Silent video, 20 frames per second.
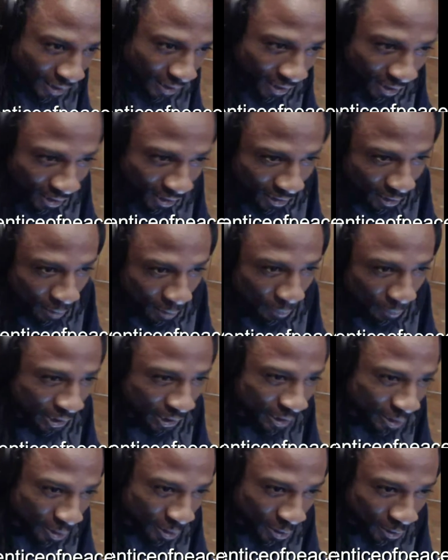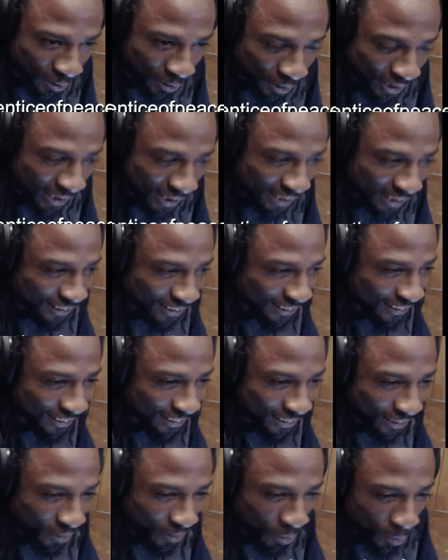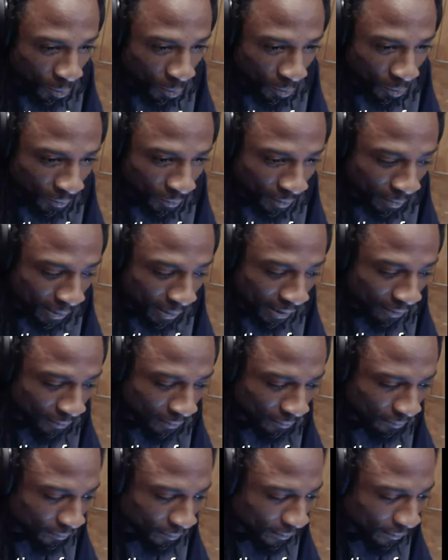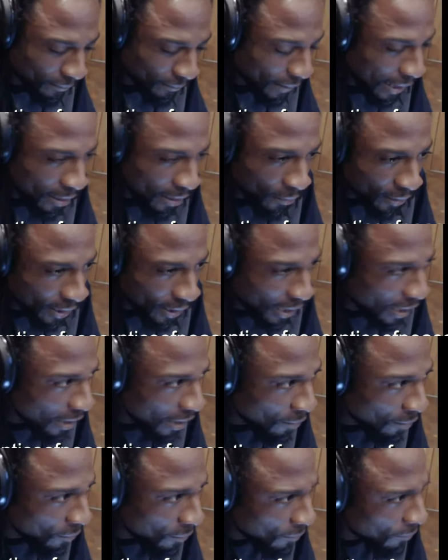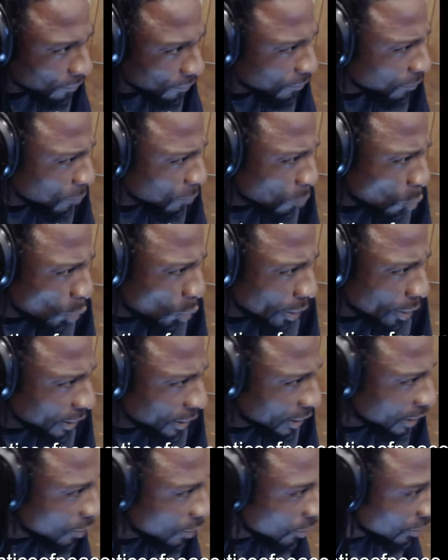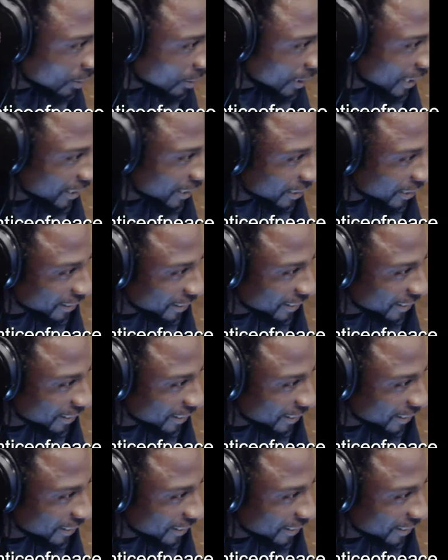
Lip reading: awesome Qigong session. So about hour and a half morning Qigong session.